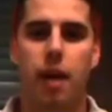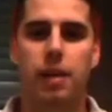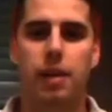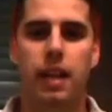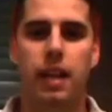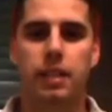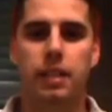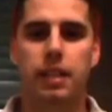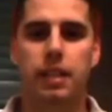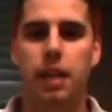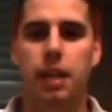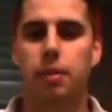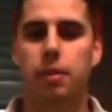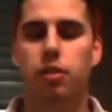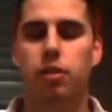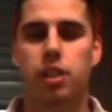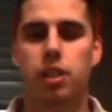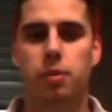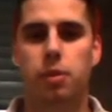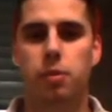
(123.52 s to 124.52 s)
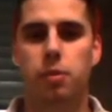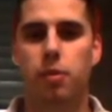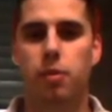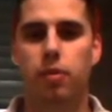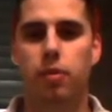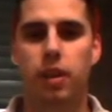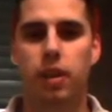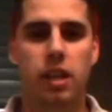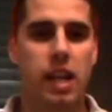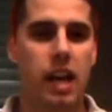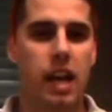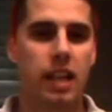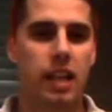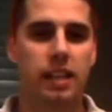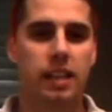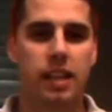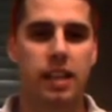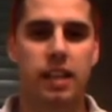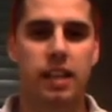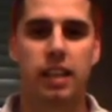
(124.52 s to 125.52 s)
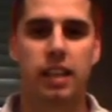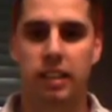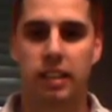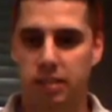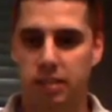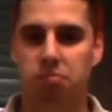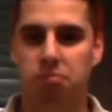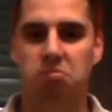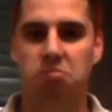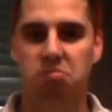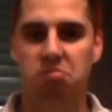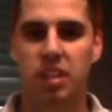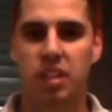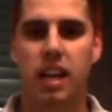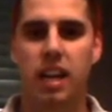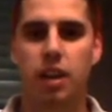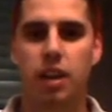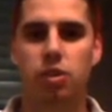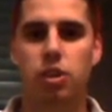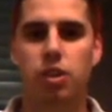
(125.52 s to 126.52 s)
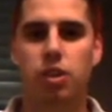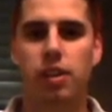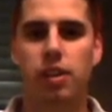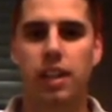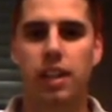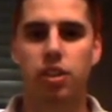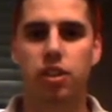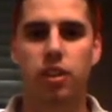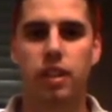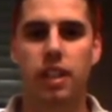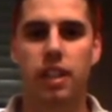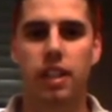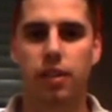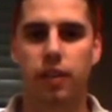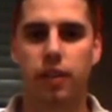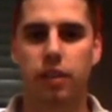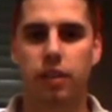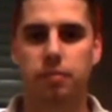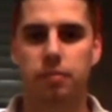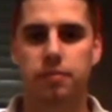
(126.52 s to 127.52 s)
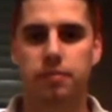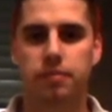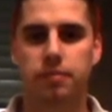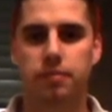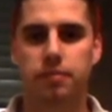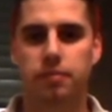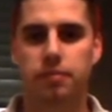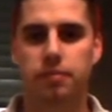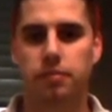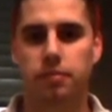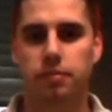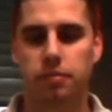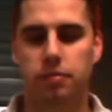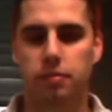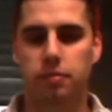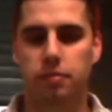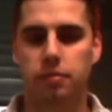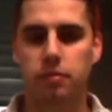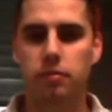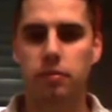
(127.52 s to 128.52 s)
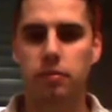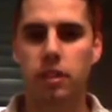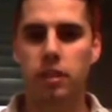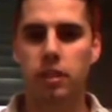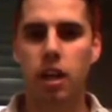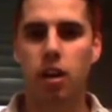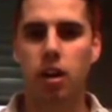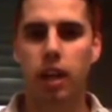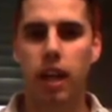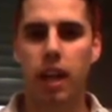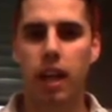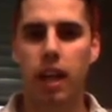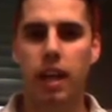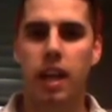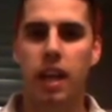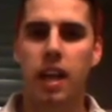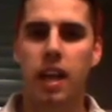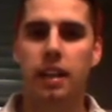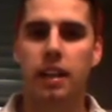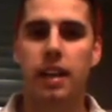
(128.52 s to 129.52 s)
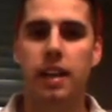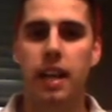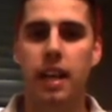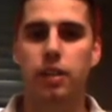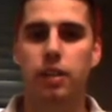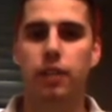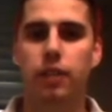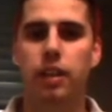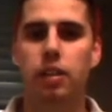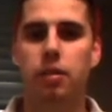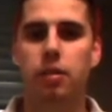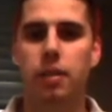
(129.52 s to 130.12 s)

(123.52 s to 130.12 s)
entertainment Christmas movie. And yeah, I also really enjoyed this film. Okay, the next film